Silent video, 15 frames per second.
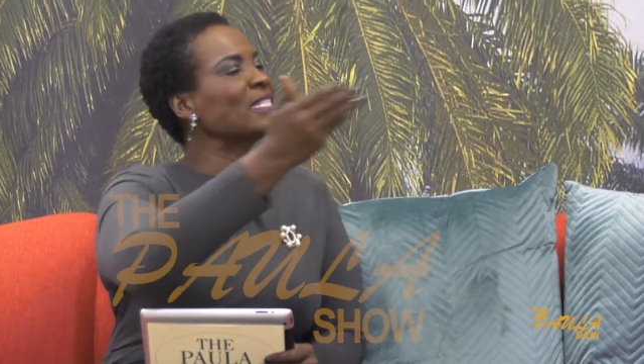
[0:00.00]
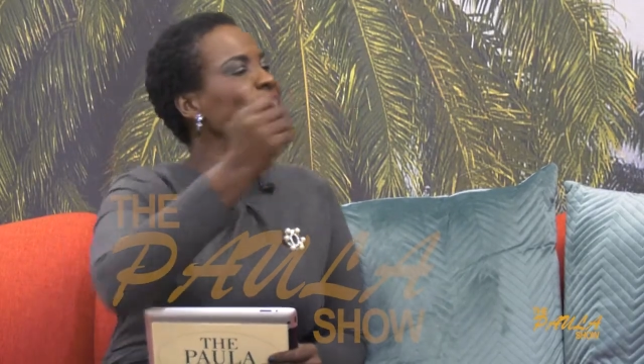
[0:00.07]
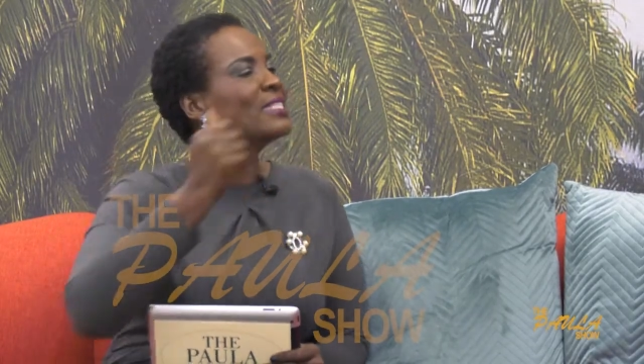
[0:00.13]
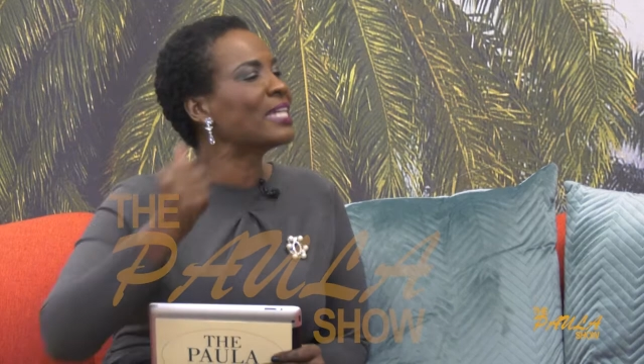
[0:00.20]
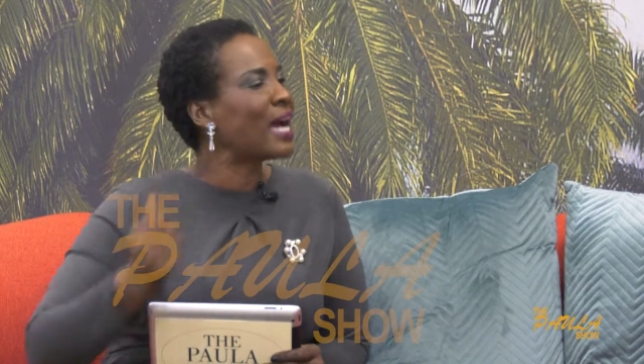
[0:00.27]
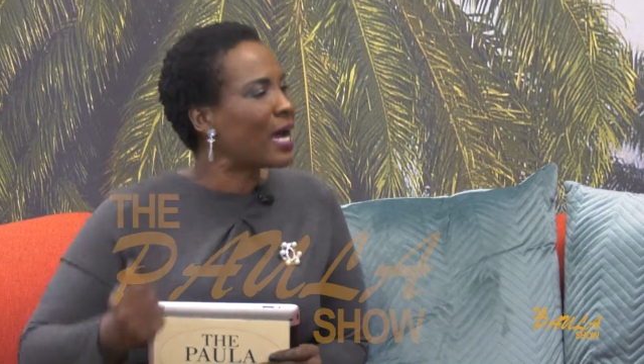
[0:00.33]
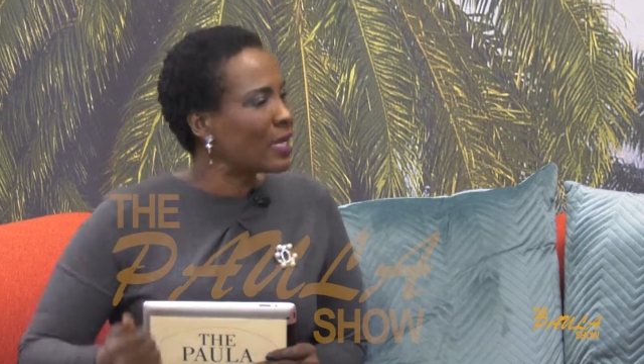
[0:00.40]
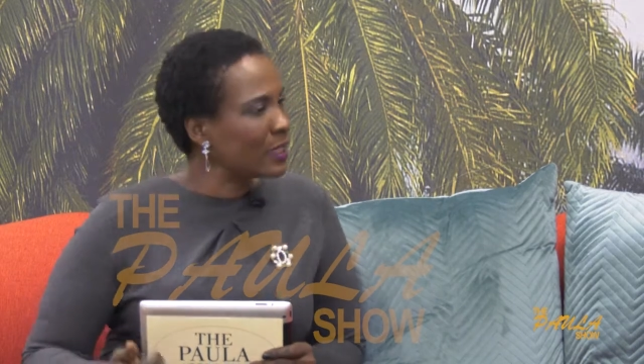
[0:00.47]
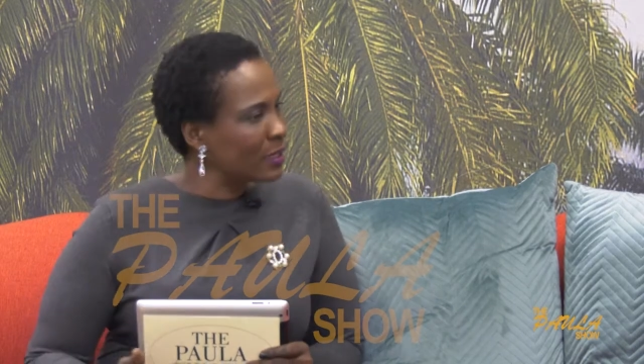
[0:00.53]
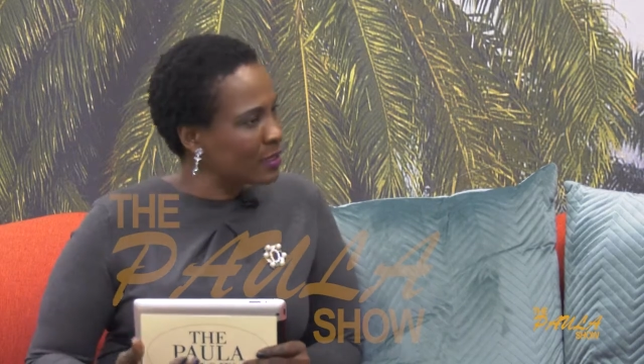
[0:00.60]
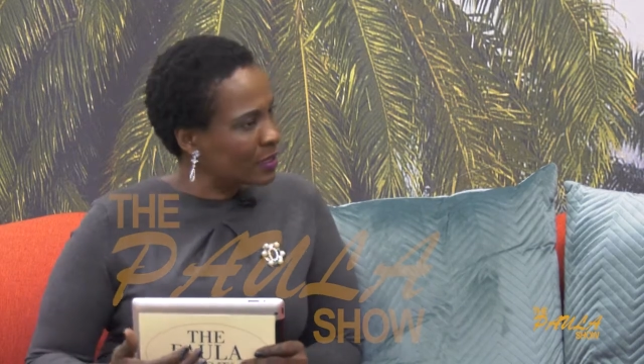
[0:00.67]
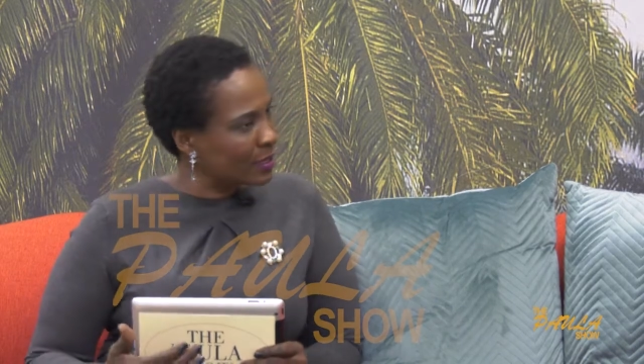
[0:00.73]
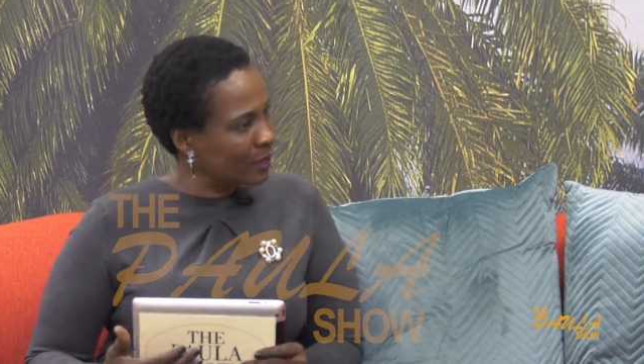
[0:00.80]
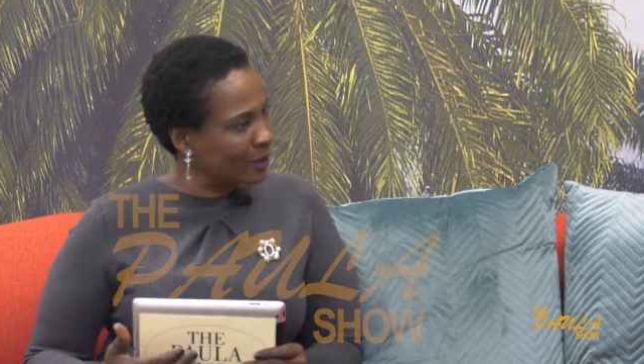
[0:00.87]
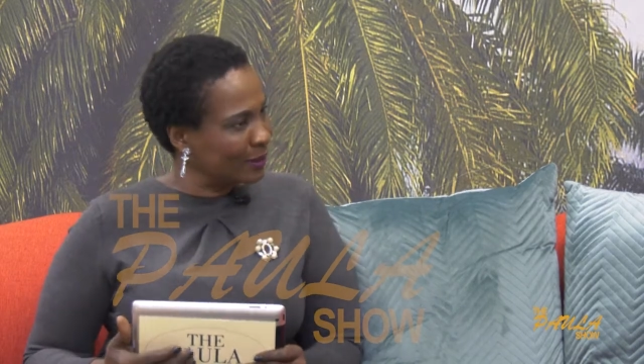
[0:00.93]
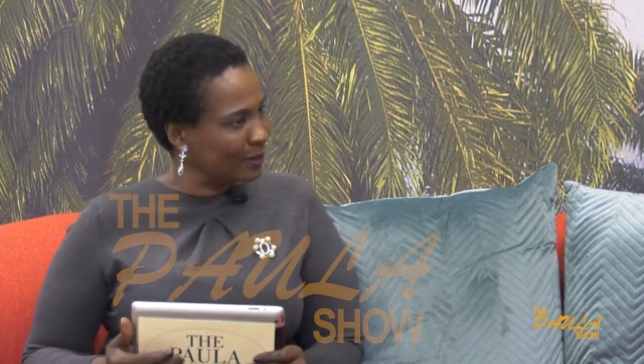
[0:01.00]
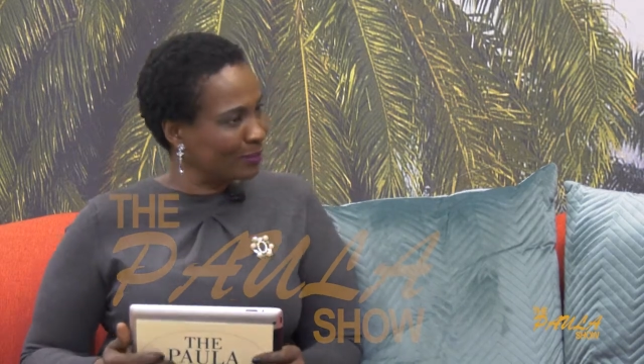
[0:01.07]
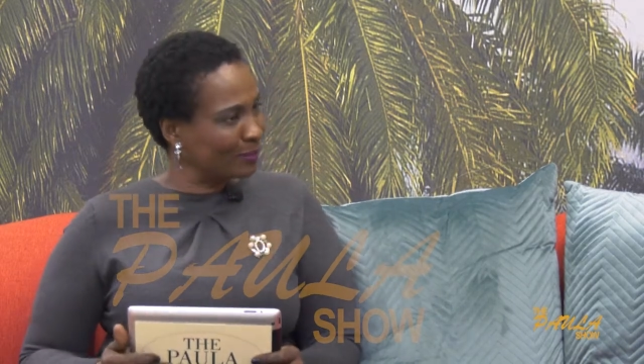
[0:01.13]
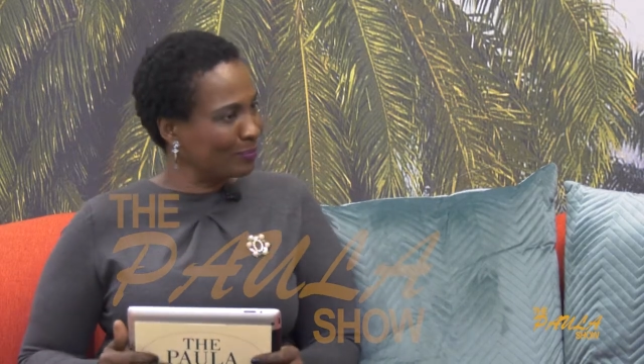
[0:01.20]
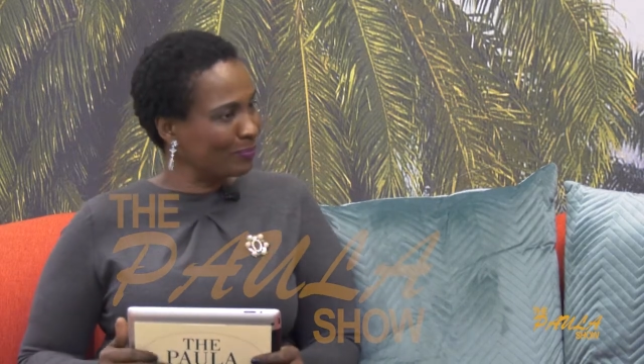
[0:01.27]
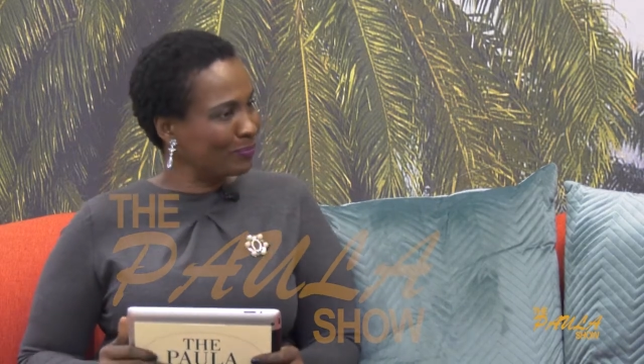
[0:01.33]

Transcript: in Darlington